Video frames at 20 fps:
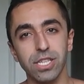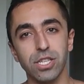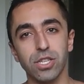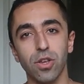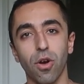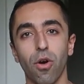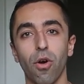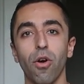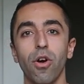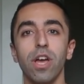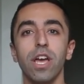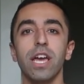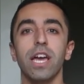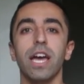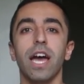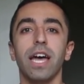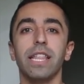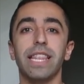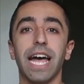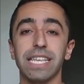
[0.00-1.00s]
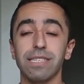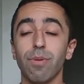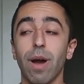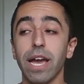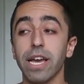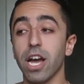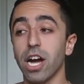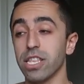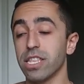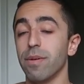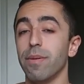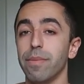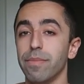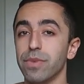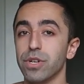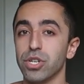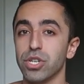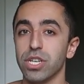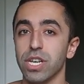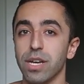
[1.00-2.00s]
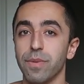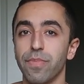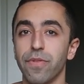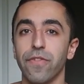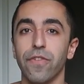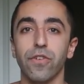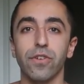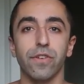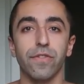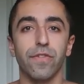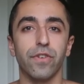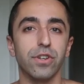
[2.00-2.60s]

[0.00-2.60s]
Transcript: So that's why I got the membership for the